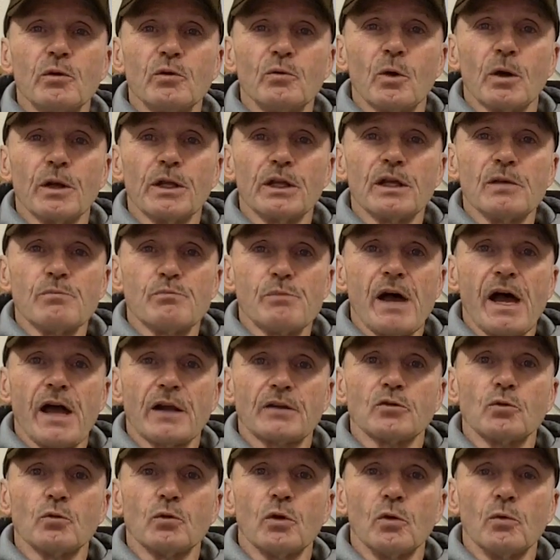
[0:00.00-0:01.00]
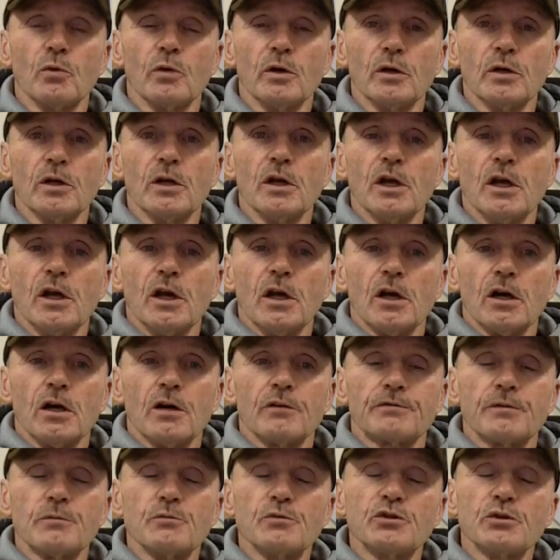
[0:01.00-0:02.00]
We want to get back to where we're
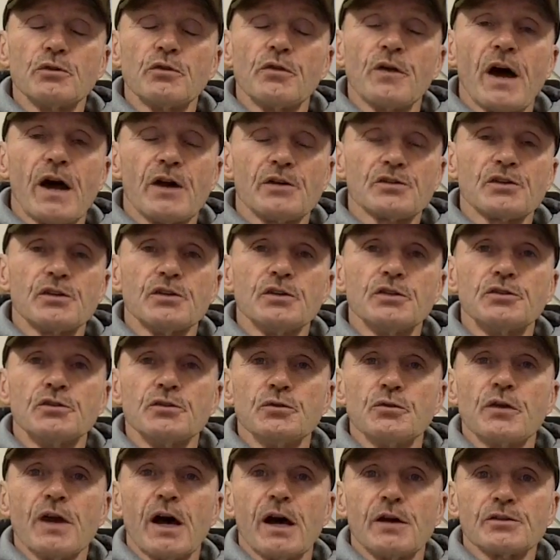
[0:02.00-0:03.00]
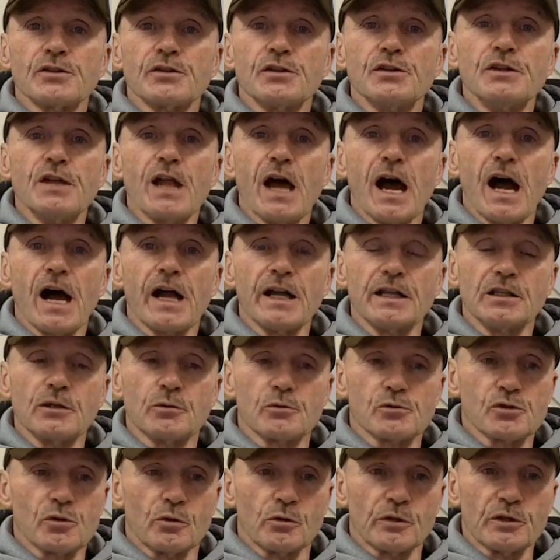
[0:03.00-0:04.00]
uh, from 2000 to 2009.
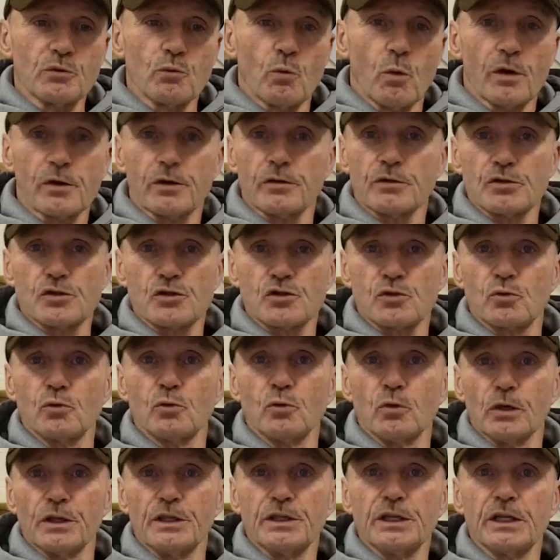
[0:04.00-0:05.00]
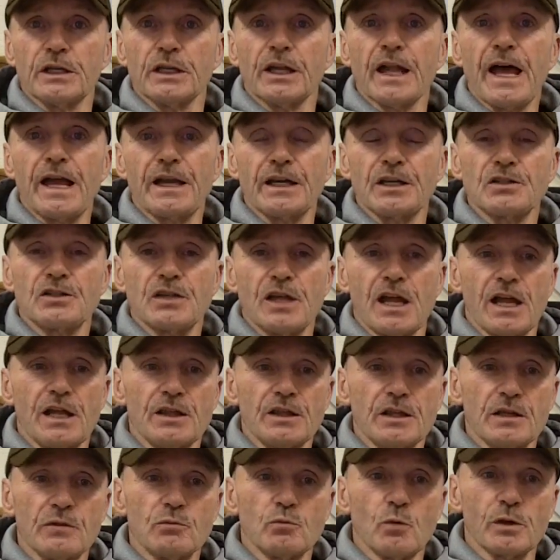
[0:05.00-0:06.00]
There was only one other school in the Atlantic
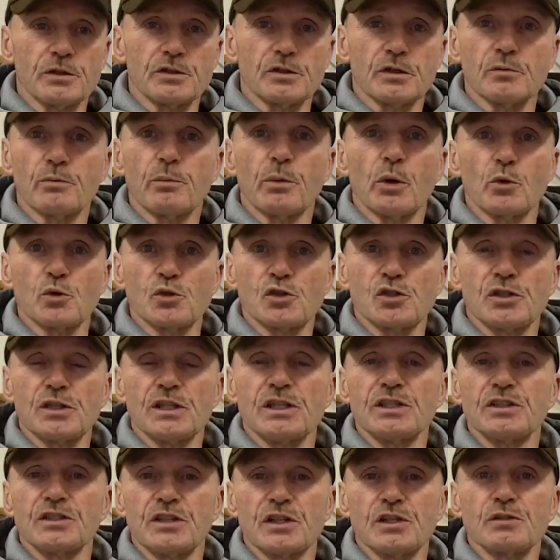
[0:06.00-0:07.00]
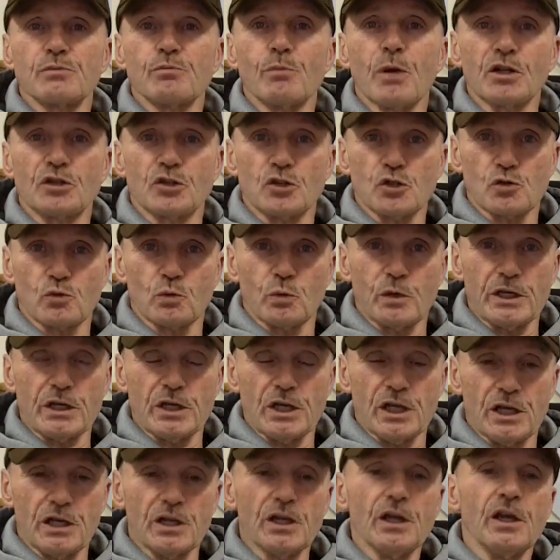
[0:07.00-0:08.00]
10 that went to the postseason as much as we
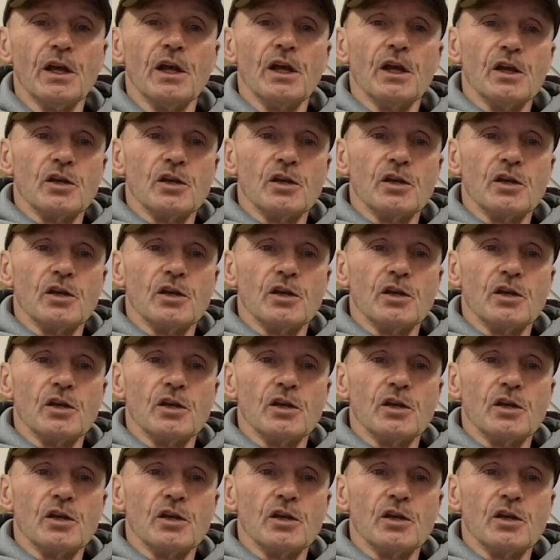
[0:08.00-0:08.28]
did.